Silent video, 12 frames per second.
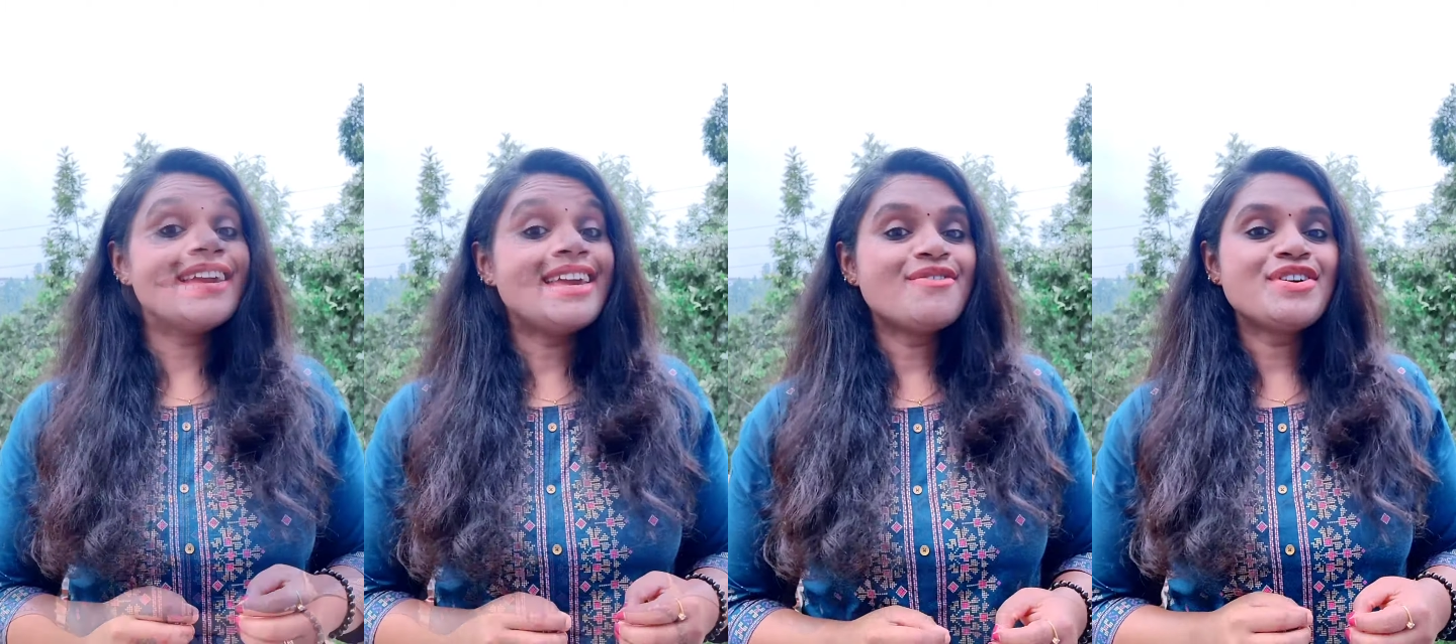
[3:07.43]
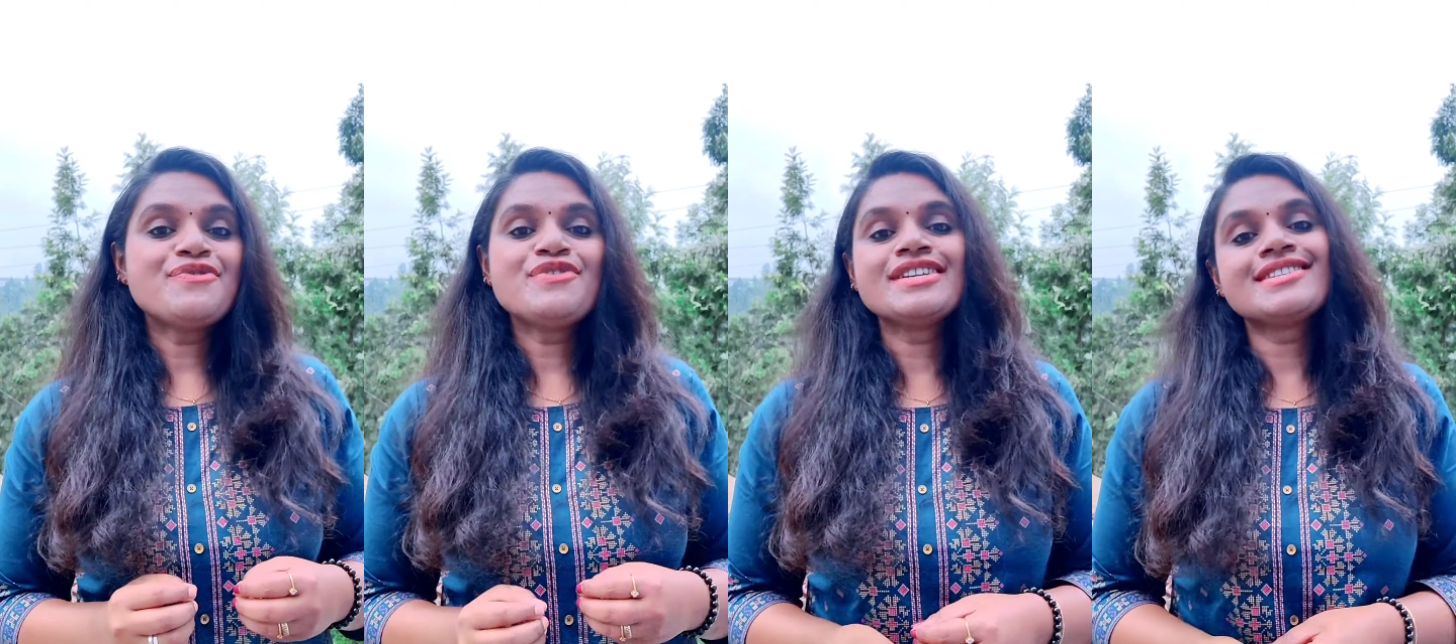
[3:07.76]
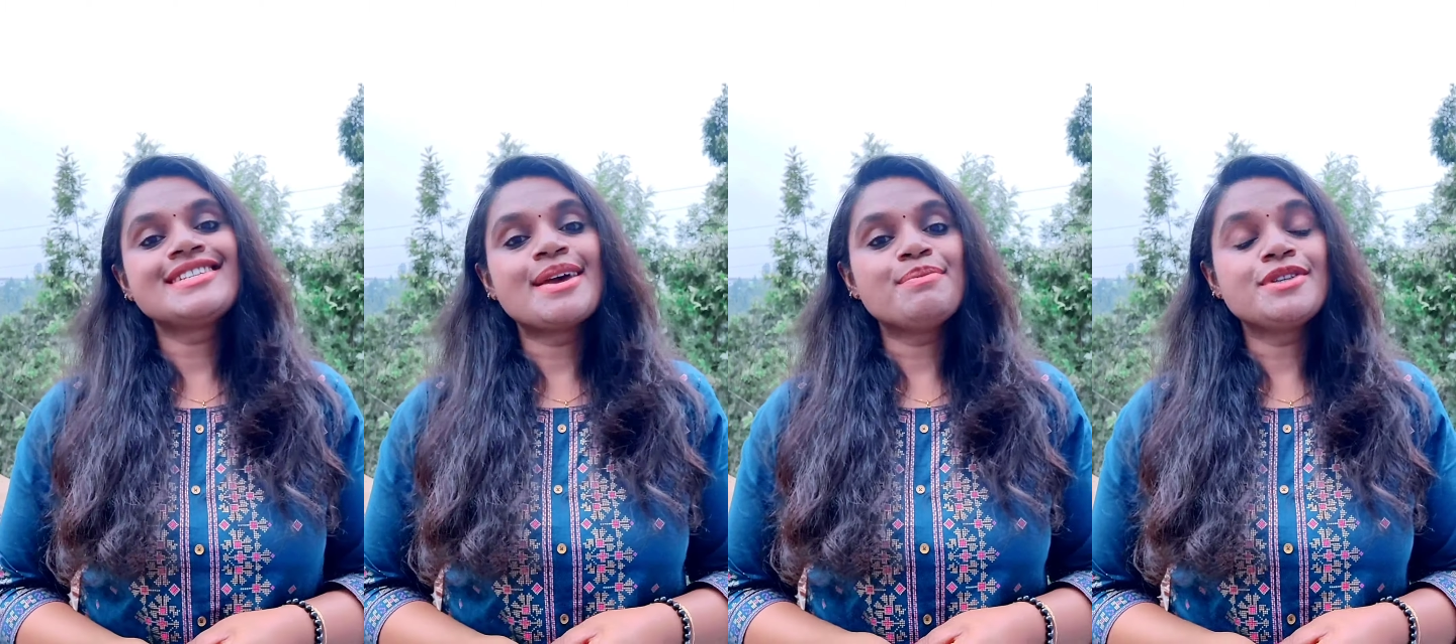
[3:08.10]
Even if it
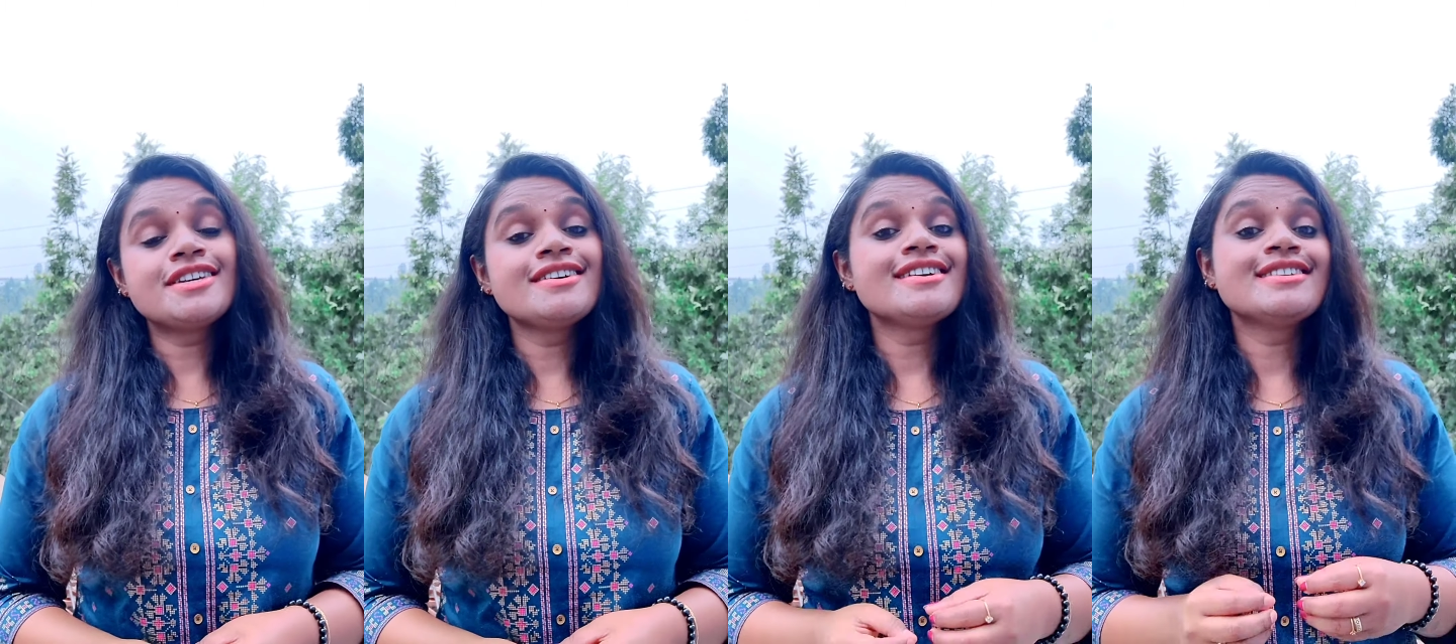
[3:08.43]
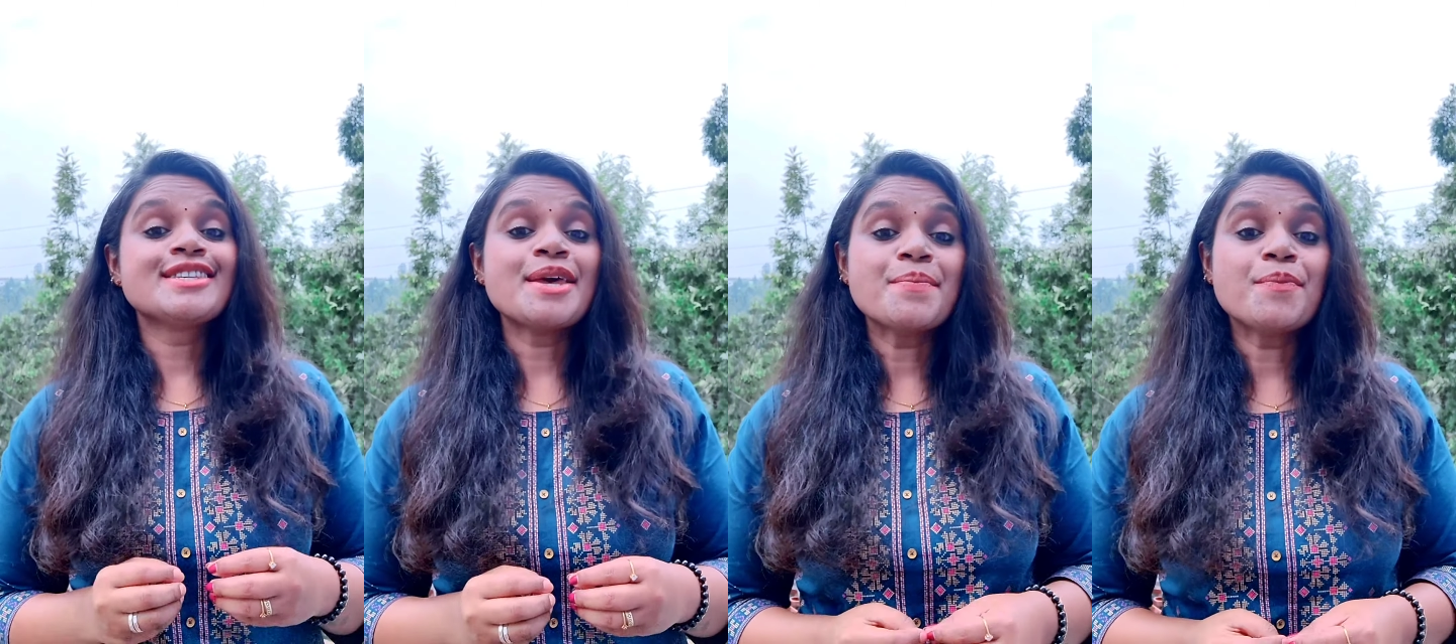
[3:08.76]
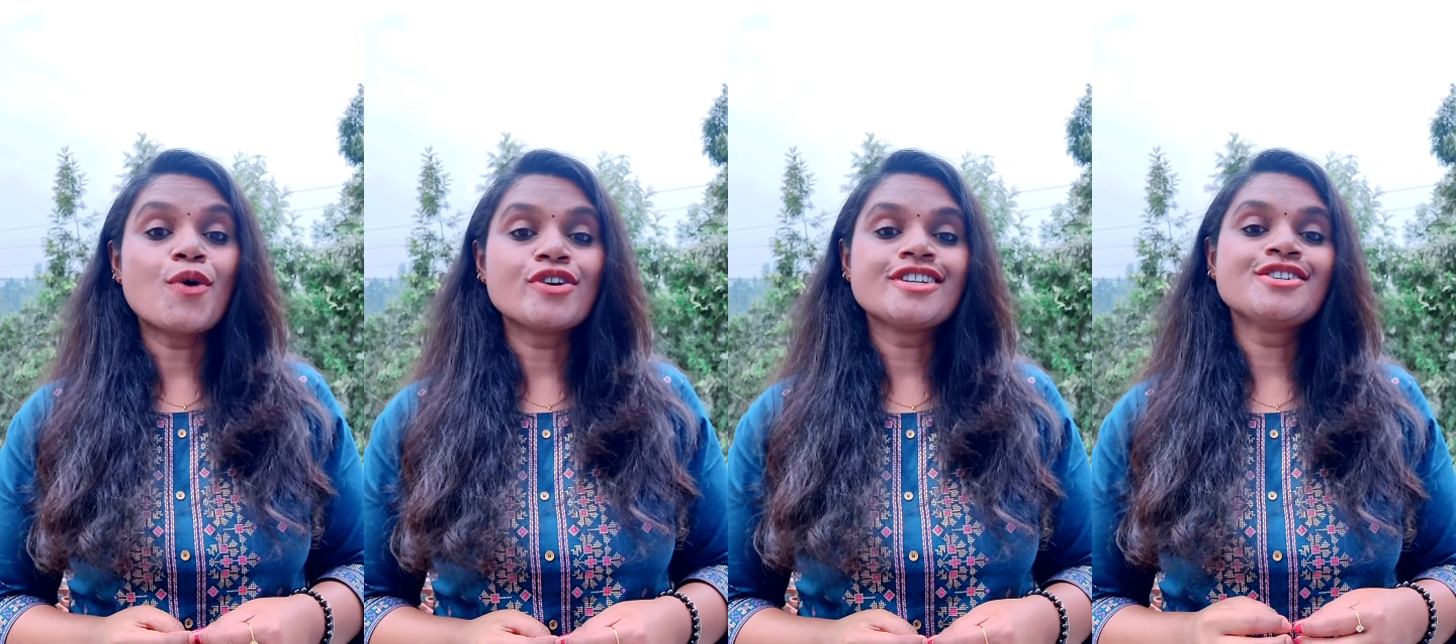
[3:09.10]
is tempting, it's
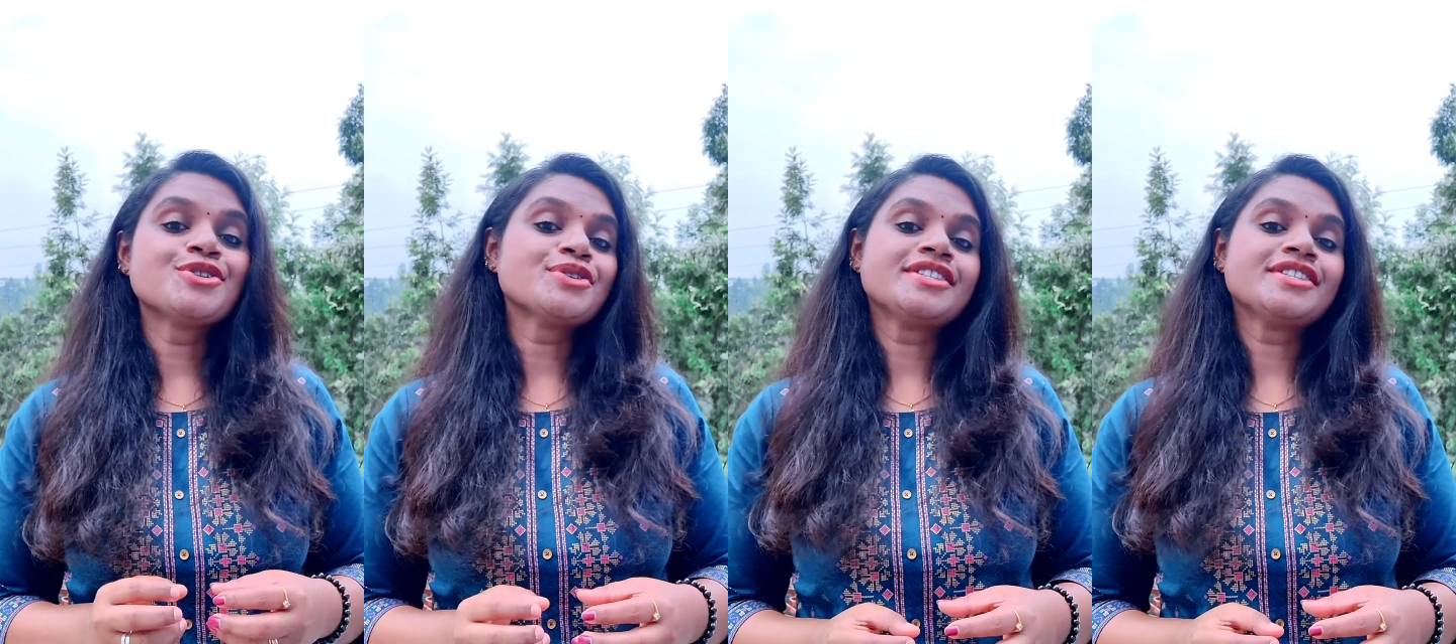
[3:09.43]
important